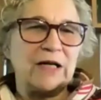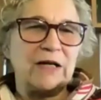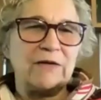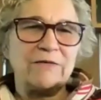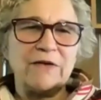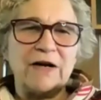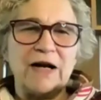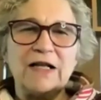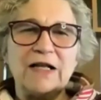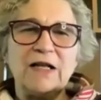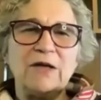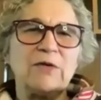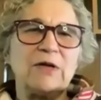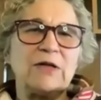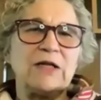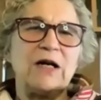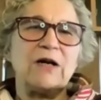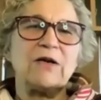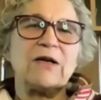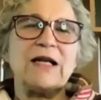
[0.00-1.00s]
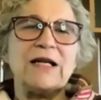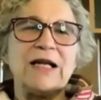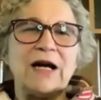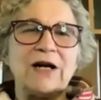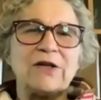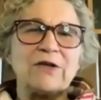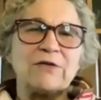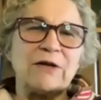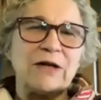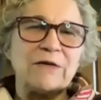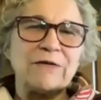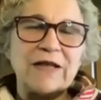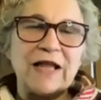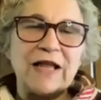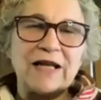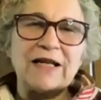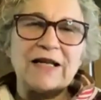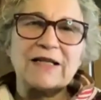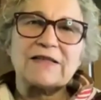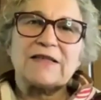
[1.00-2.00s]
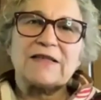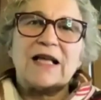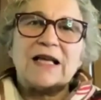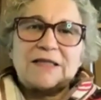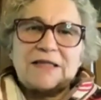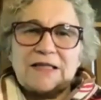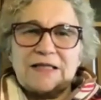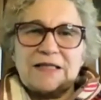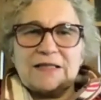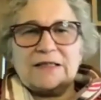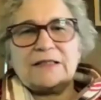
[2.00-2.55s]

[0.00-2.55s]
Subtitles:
And finally one day, okay, now you're ready for that next lesson.